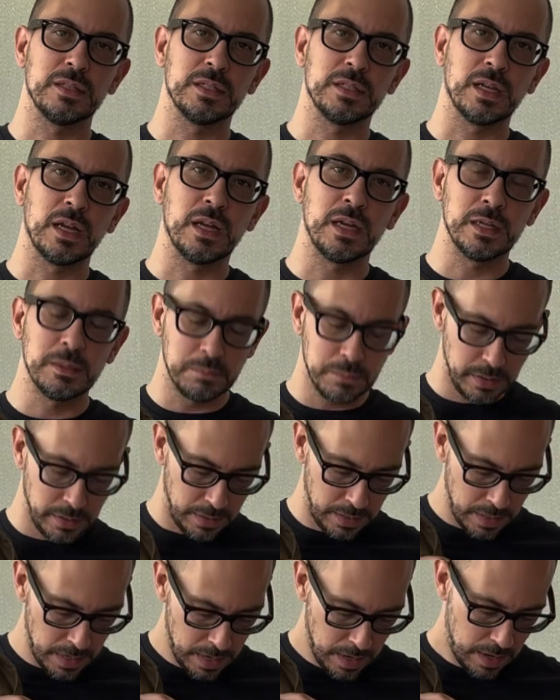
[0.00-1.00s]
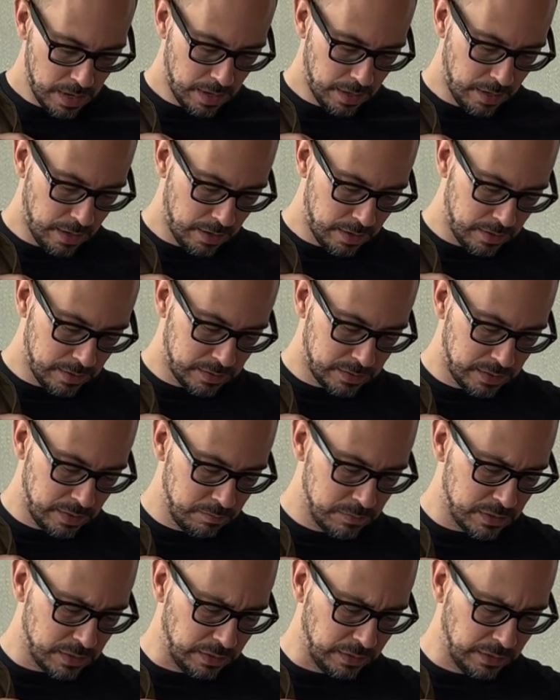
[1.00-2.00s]
design, but it
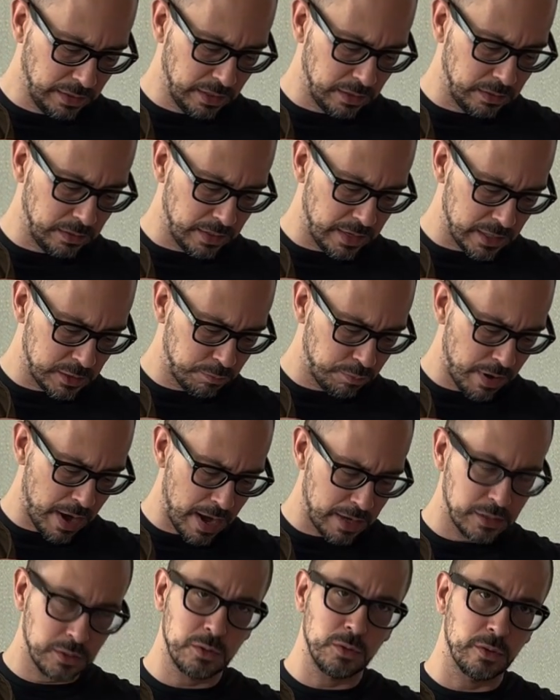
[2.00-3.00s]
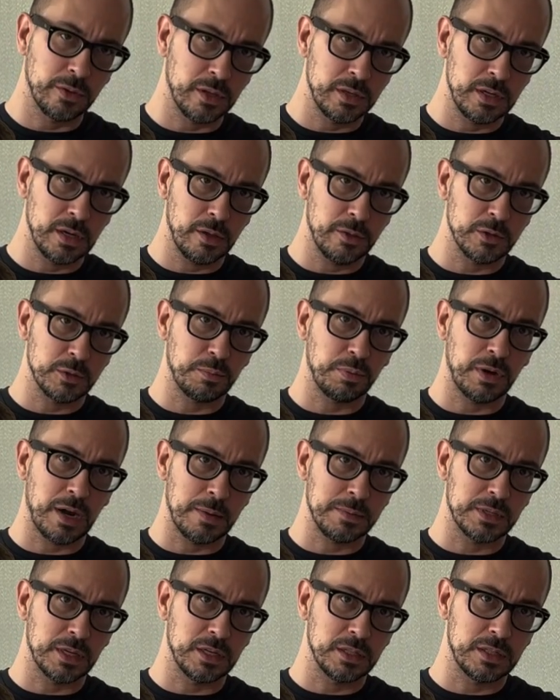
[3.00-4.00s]
seems a little less practical than the others.
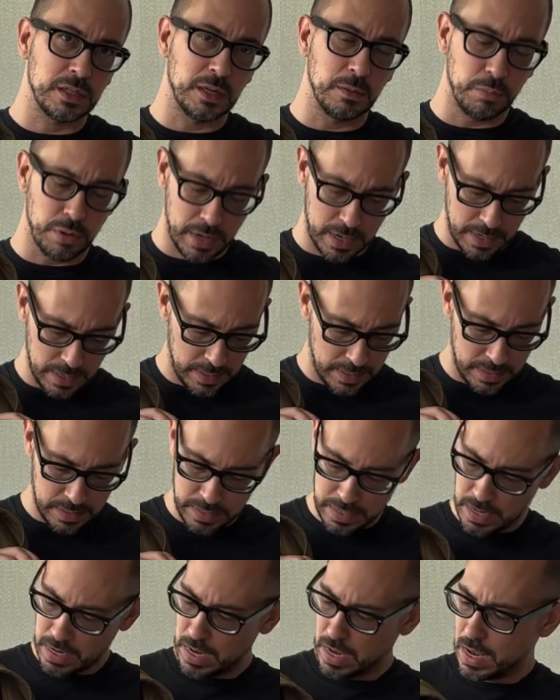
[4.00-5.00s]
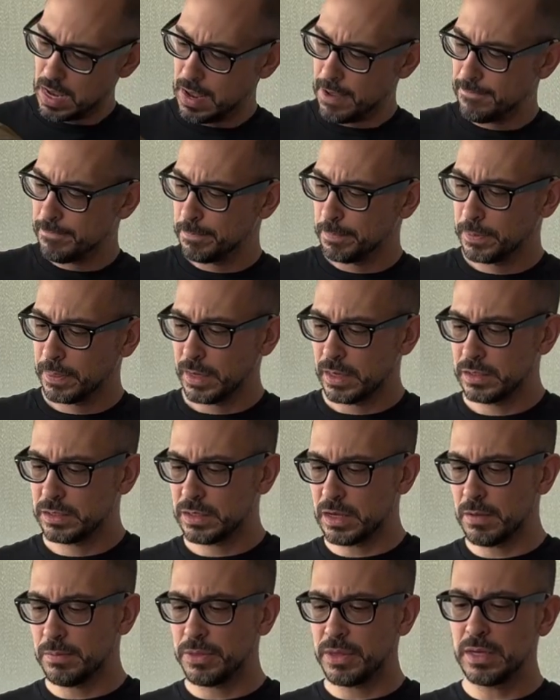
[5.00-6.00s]
Perhaps I just need to break it in.
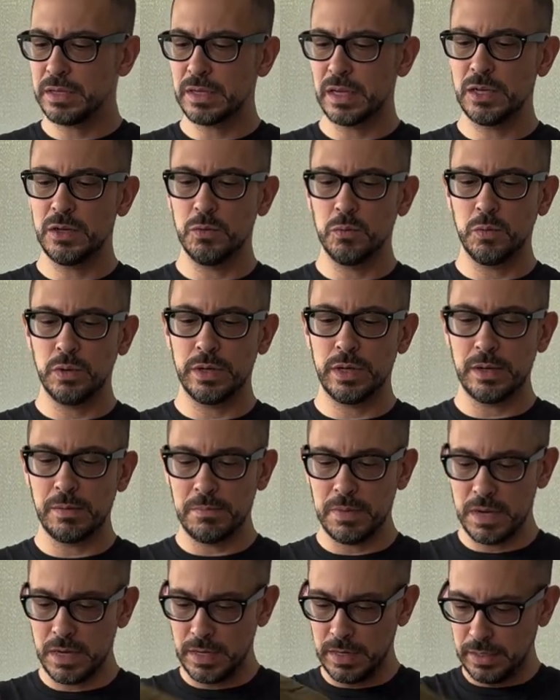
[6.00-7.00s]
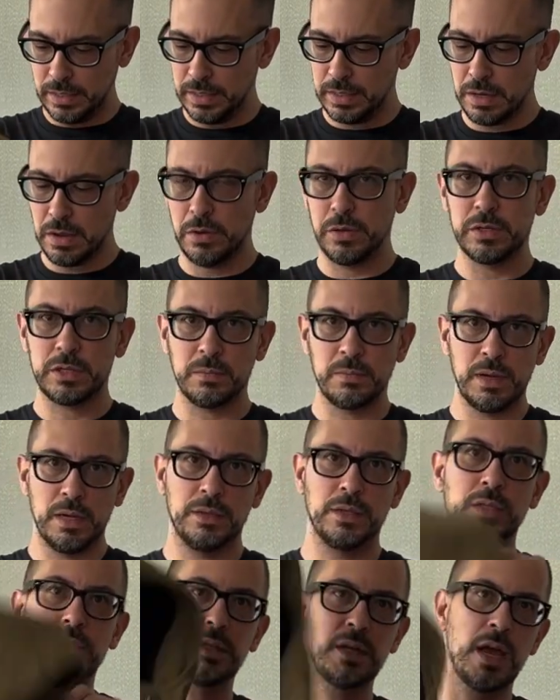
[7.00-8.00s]
Some things that you wouldn't immediately notice about
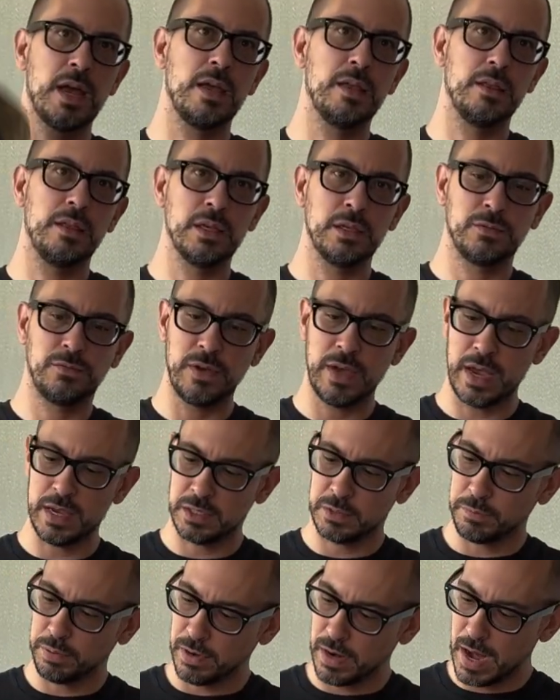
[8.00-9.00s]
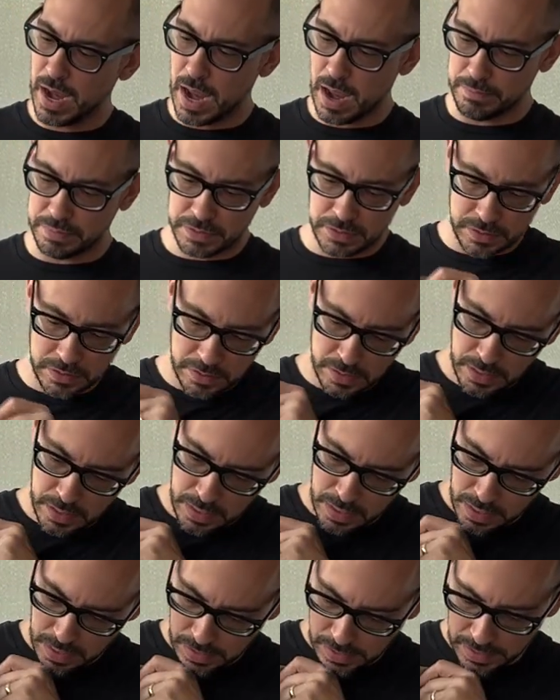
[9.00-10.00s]
this vest, perhaps.
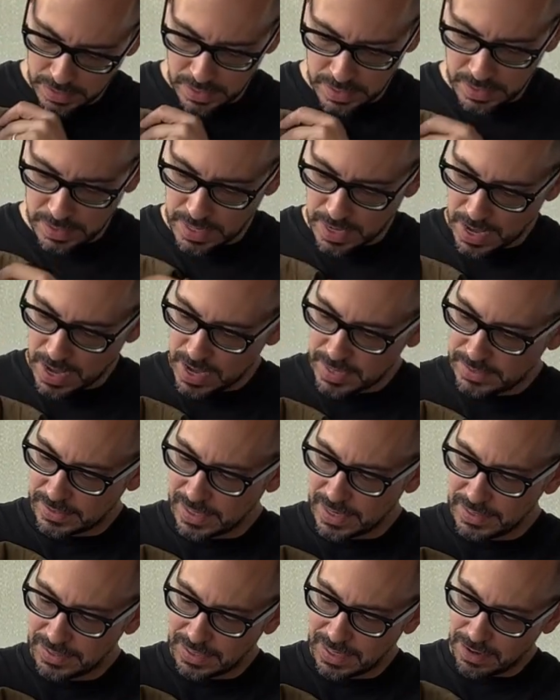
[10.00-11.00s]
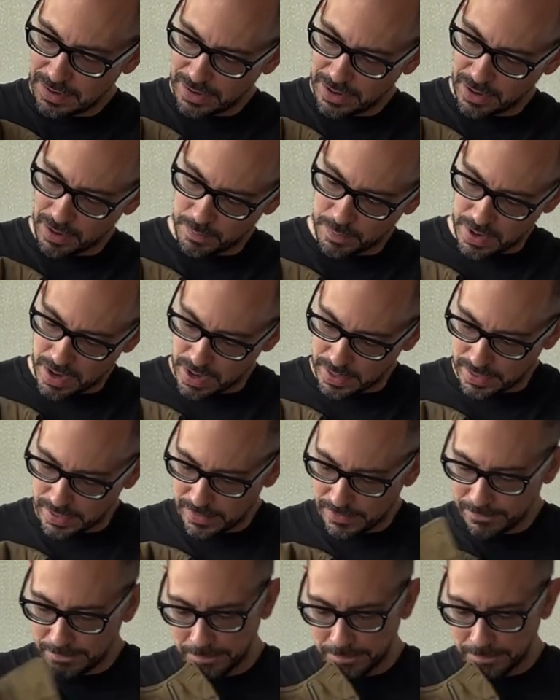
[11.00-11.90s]
It has interior pocket